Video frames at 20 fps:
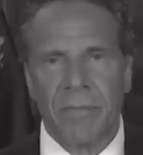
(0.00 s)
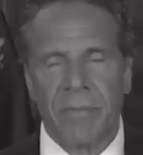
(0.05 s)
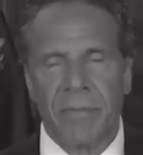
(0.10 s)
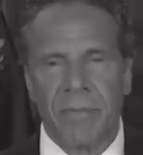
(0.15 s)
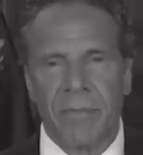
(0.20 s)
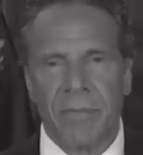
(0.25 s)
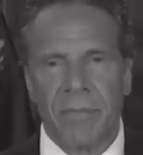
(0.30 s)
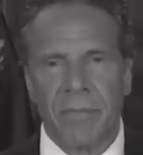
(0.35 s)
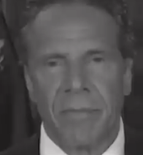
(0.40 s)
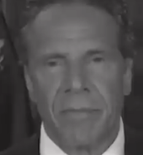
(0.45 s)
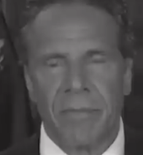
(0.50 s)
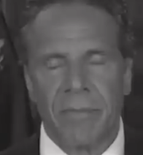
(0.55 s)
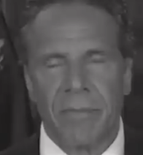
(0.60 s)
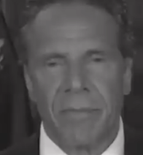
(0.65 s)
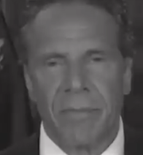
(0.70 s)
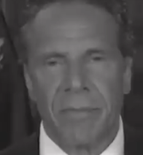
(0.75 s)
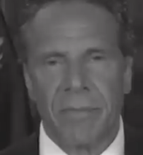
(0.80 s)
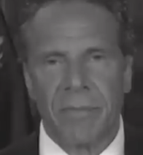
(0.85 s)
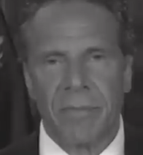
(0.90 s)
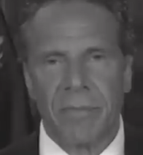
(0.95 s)

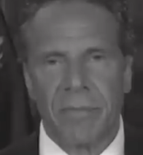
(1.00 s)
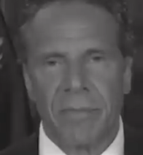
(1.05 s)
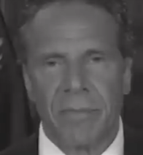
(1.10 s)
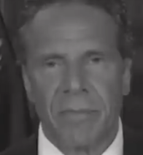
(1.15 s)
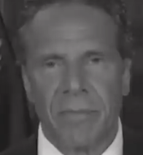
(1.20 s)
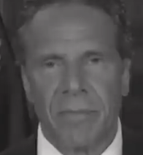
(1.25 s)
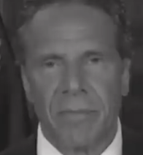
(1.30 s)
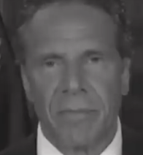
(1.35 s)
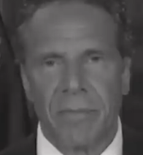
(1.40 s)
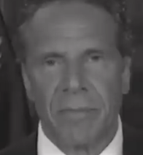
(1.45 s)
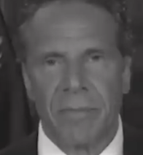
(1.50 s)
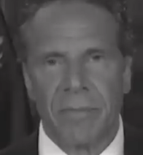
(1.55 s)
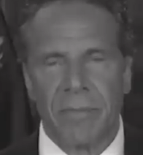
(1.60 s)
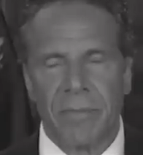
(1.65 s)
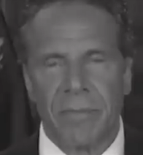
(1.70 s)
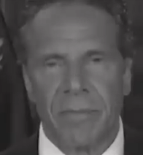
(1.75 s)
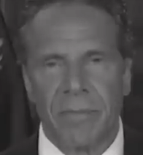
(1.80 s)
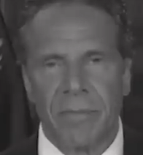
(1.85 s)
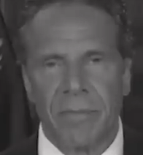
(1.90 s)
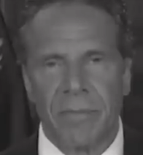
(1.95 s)

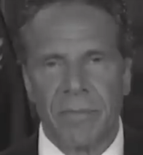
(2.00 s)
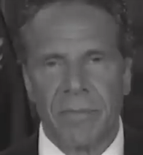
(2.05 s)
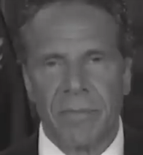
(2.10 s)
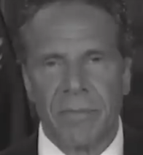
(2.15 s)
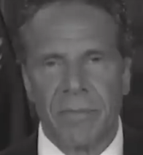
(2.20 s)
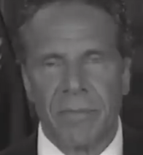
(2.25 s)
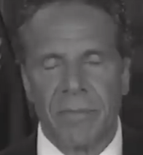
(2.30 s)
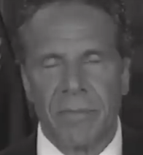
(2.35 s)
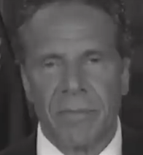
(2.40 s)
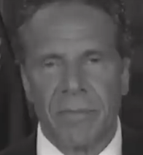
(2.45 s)
(silent)